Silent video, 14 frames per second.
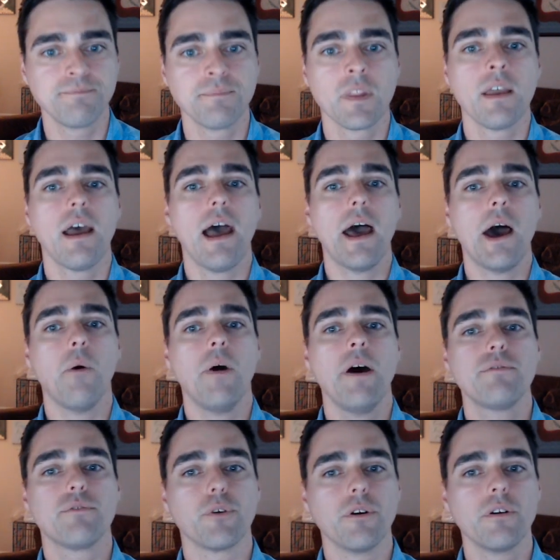
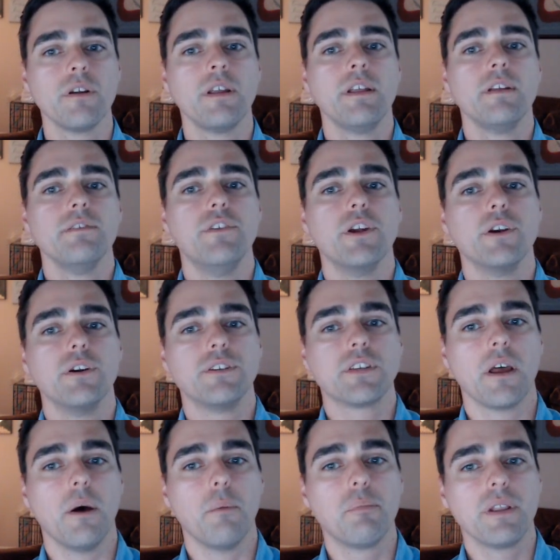However, there's a
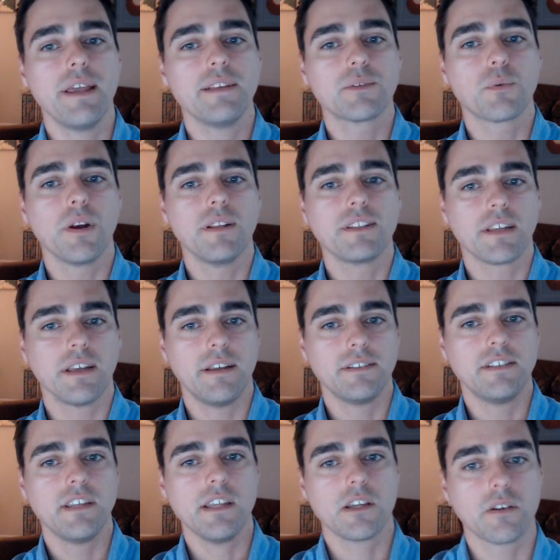place where it says
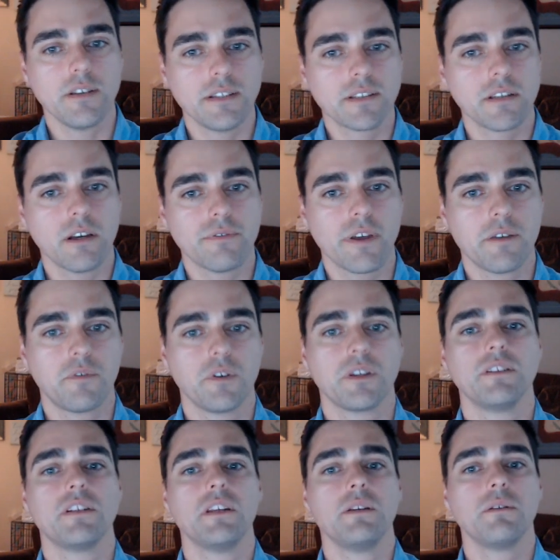decreased
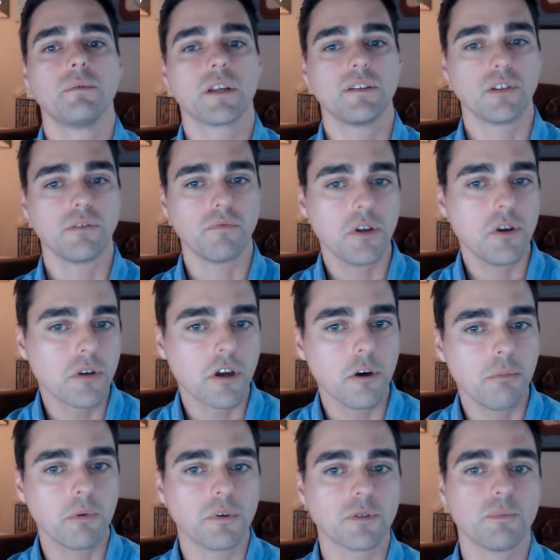self-efficacy because of no coping
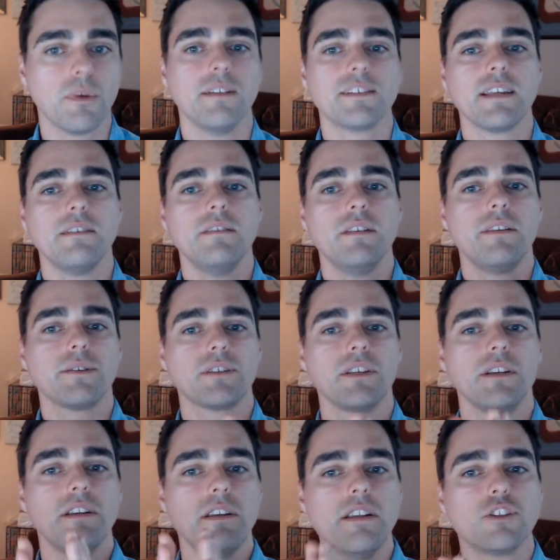response, and then there's an
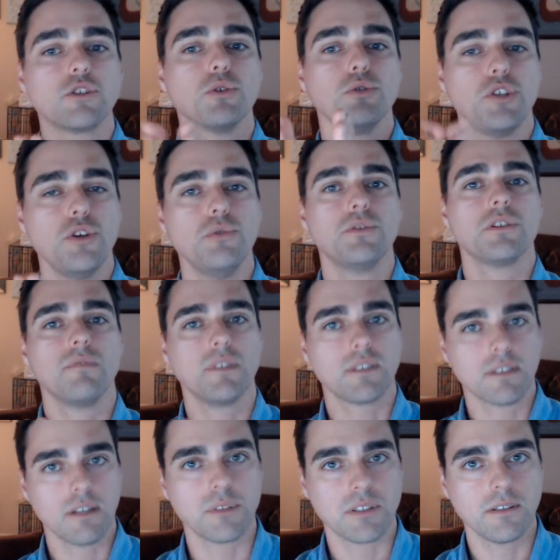initial use of the
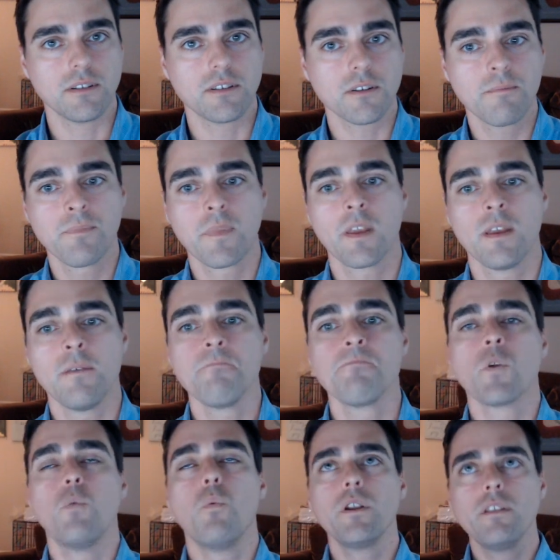substance.
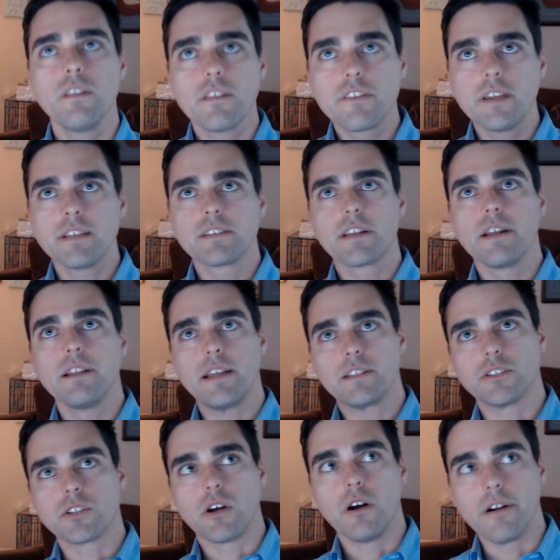One of the things that I like to
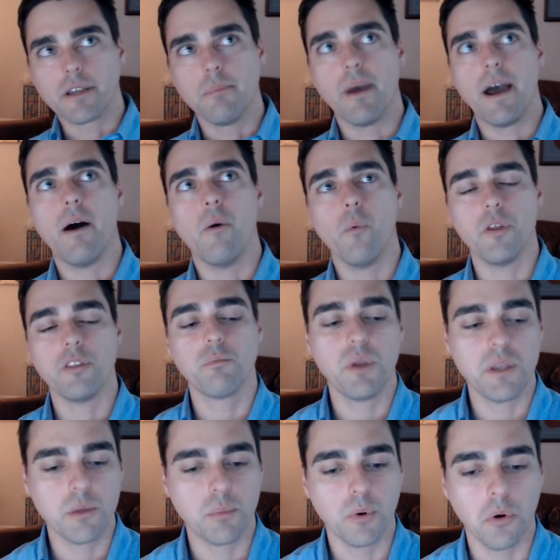talk about with
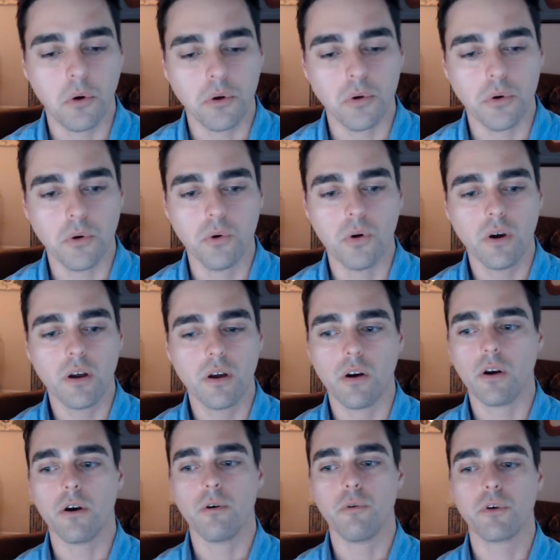people who
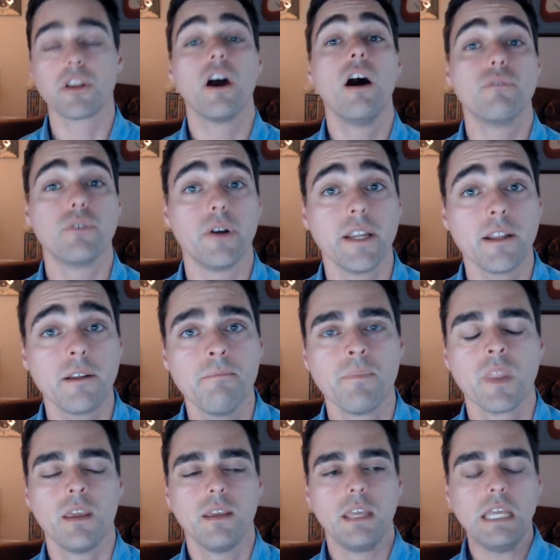are recovering
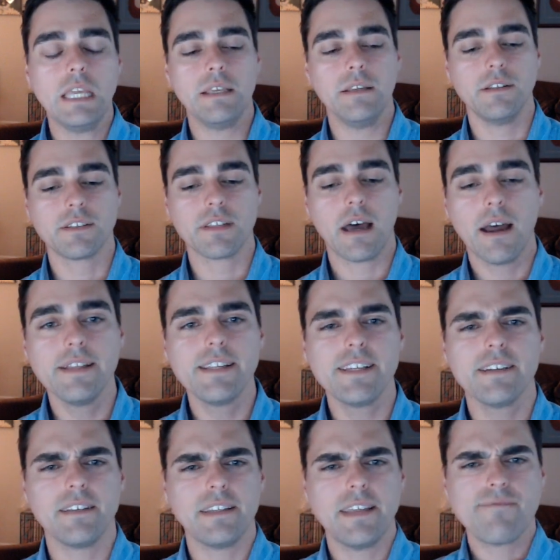is the idea
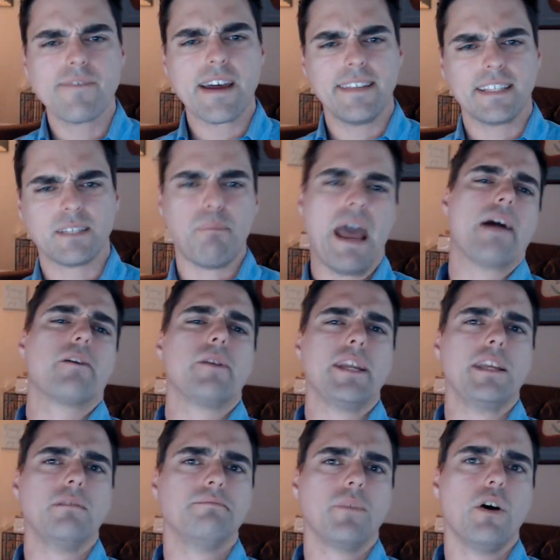that they've got this battery
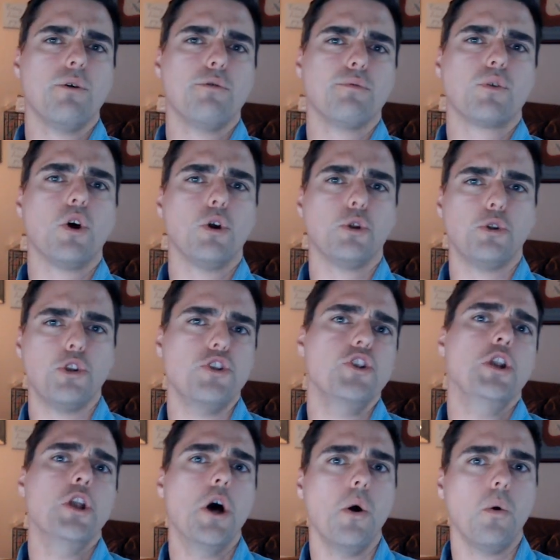of called
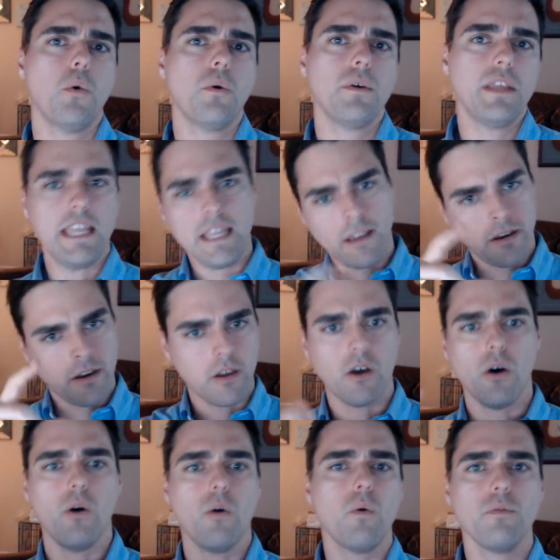NO, N-O,
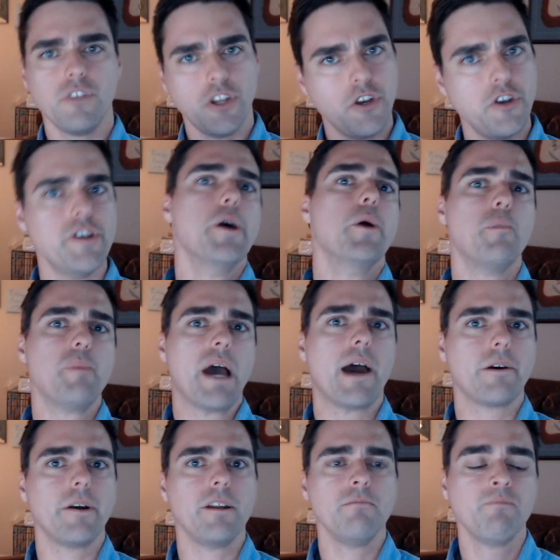the NO battery.
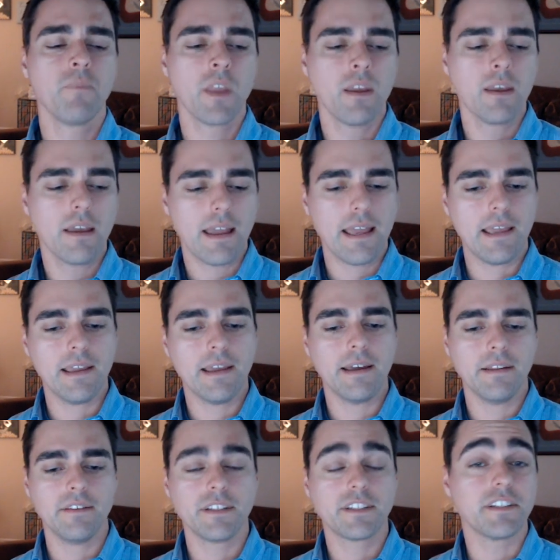And
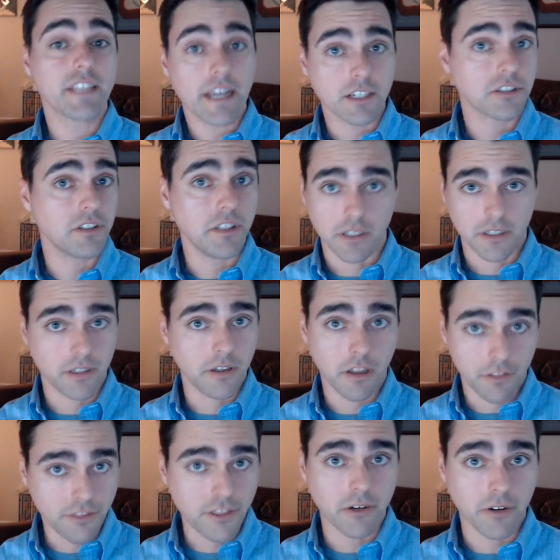this is actually a theory.